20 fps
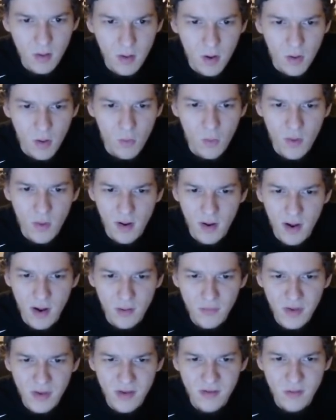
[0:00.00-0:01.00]
Oh, I
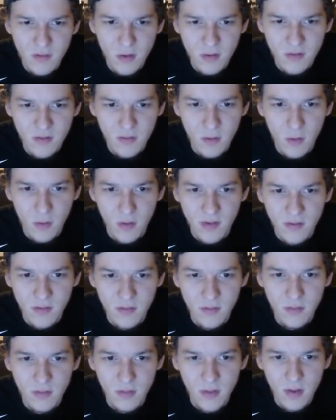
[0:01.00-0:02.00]
don't think he's 30, or he's
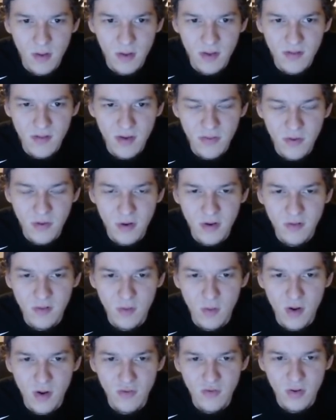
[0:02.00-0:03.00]
not
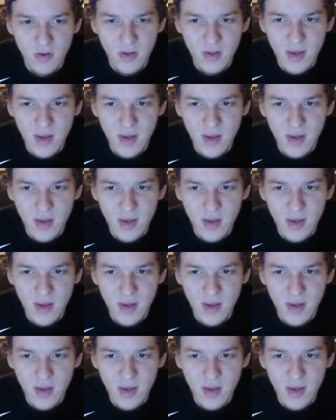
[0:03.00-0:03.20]
3,200.